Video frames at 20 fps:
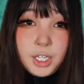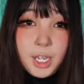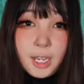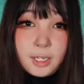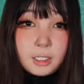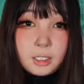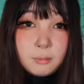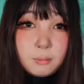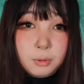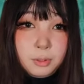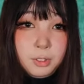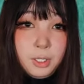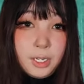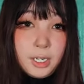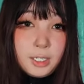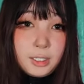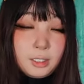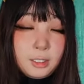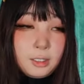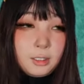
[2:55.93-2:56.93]
can't
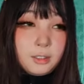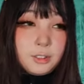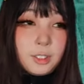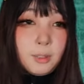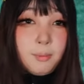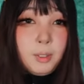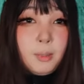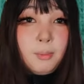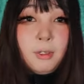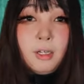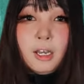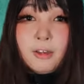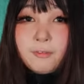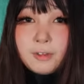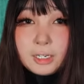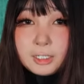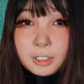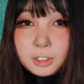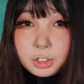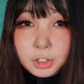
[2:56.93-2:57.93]
complain. Some people have
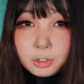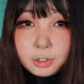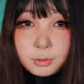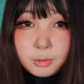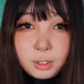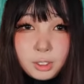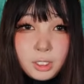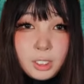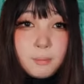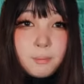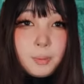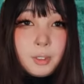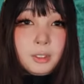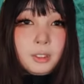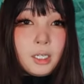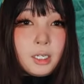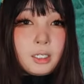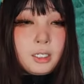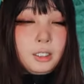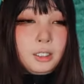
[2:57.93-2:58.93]
had issues with it, but
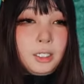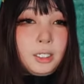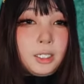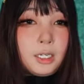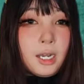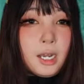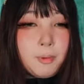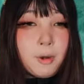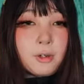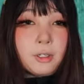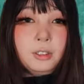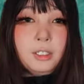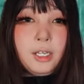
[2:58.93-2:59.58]
luckily I bought a